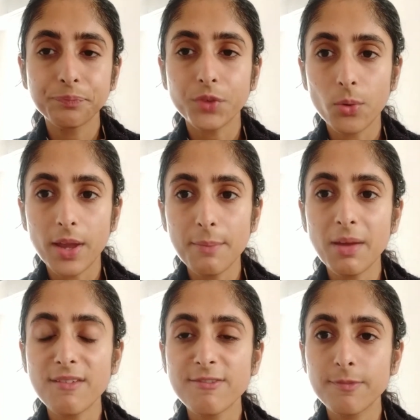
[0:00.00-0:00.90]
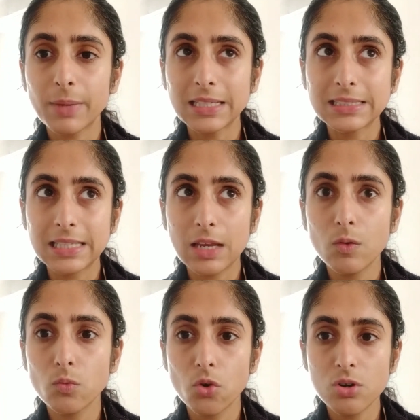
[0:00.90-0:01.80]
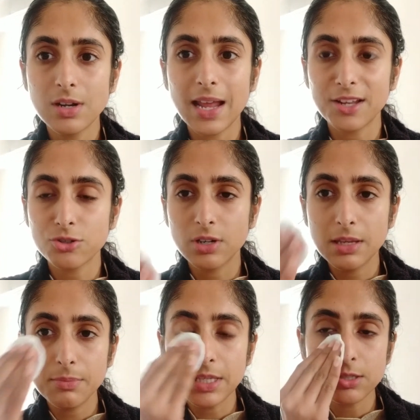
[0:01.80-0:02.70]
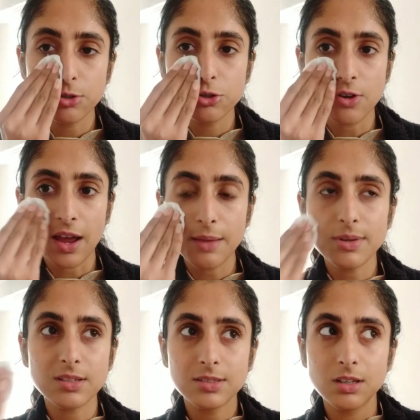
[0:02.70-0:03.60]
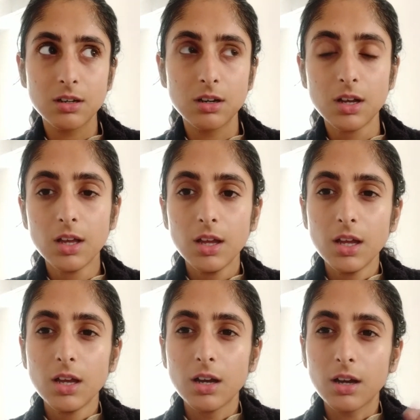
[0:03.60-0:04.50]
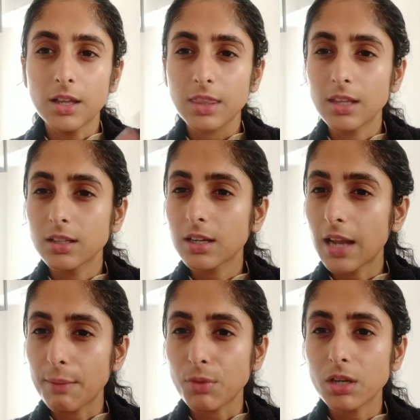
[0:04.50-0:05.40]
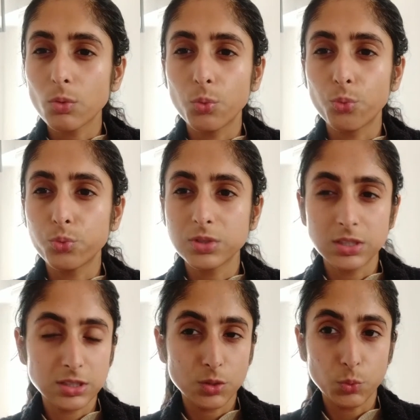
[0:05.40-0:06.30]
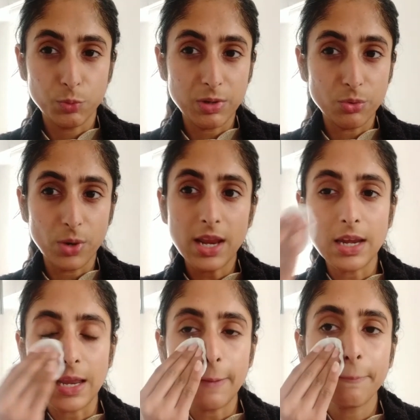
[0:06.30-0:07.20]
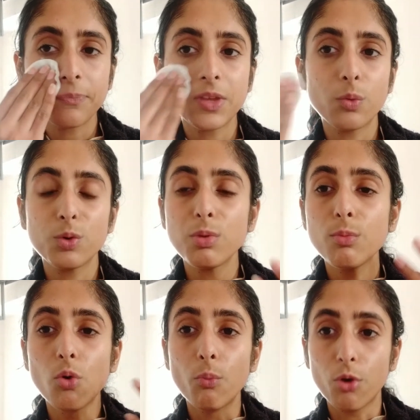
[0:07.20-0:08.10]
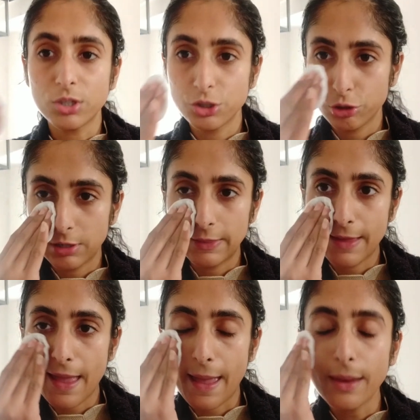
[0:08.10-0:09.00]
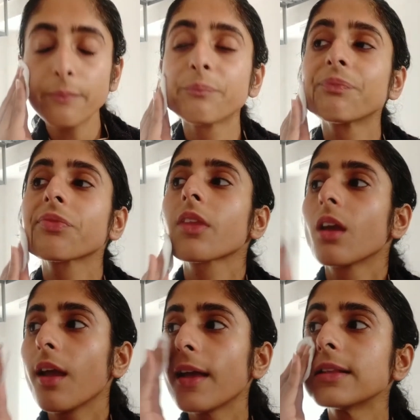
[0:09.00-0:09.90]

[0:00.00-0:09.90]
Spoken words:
Okay, my skin won't naturally be so dry because I think the climate since it would be rainy, there would be more moisture in the air, and